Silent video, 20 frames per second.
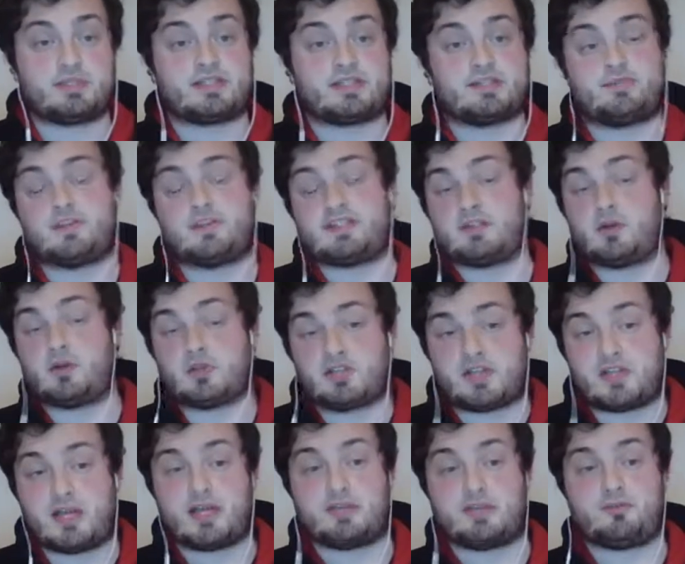because if he's not
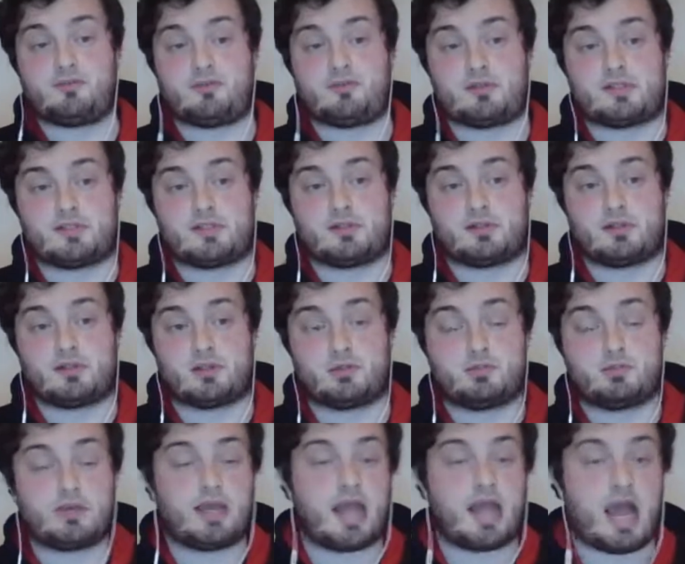starting for his
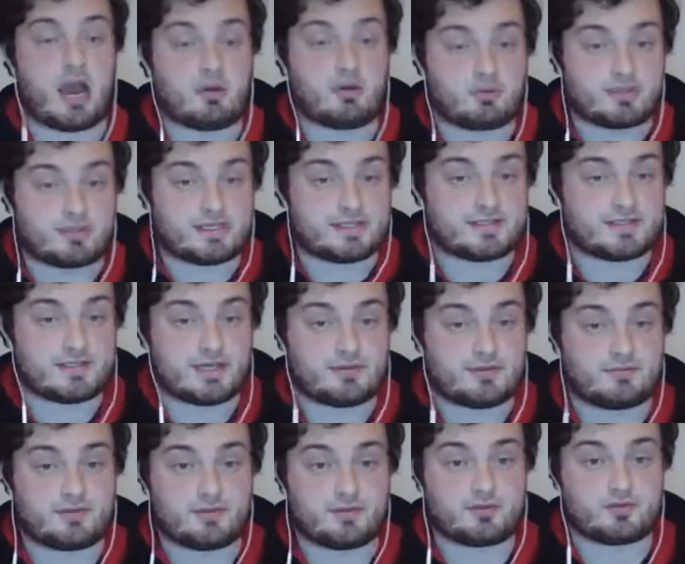club, how can he
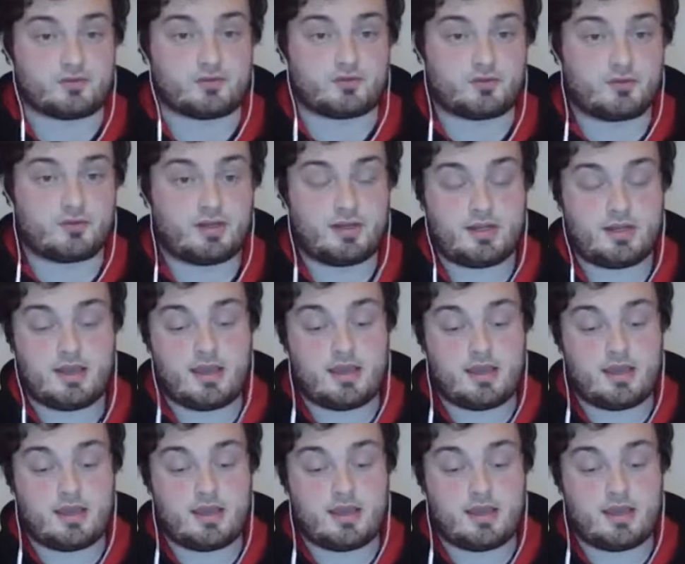start for the country?